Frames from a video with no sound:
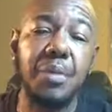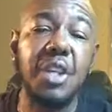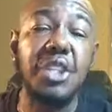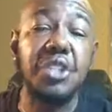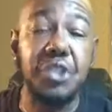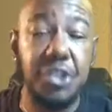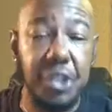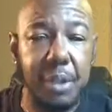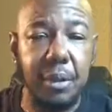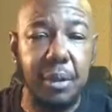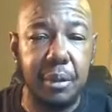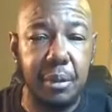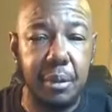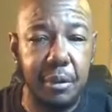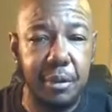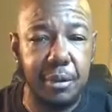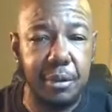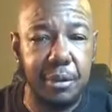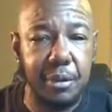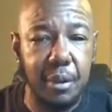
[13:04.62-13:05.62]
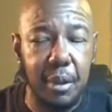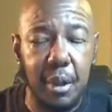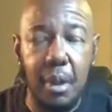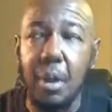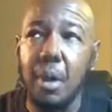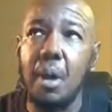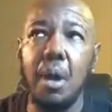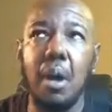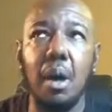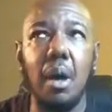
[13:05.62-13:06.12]
the genitals
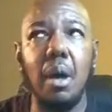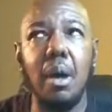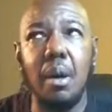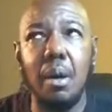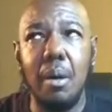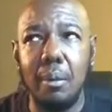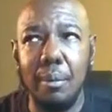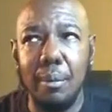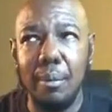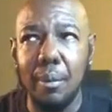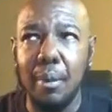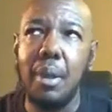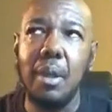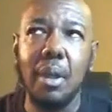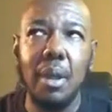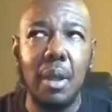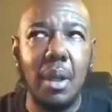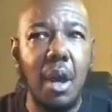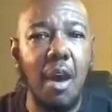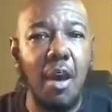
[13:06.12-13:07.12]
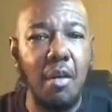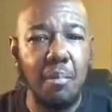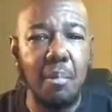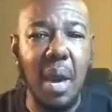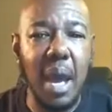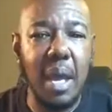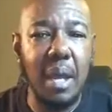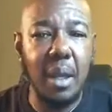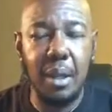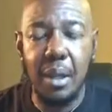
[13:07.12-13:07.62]
of
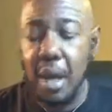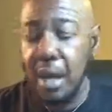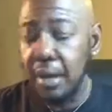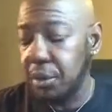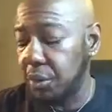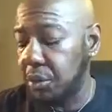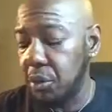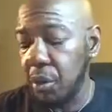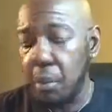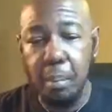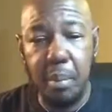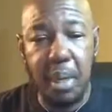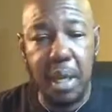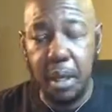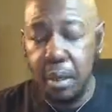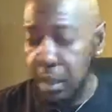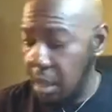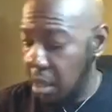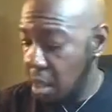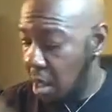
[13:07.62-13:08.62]
biological men.